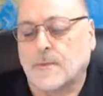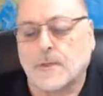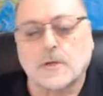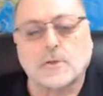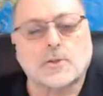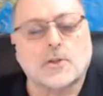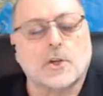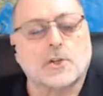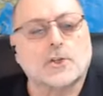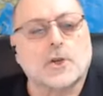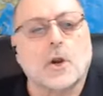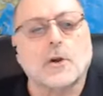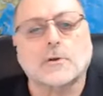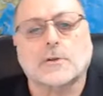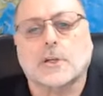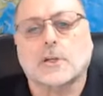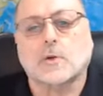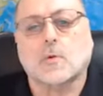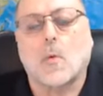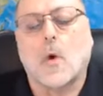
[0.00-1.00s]
there's the church
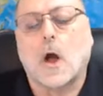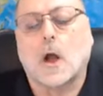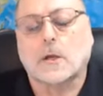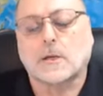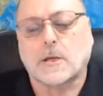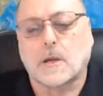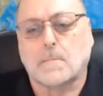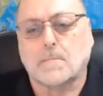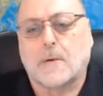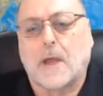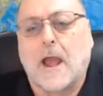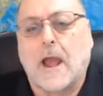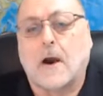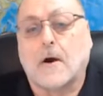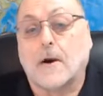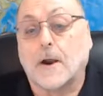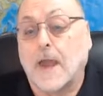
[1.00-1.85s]
has walked in power.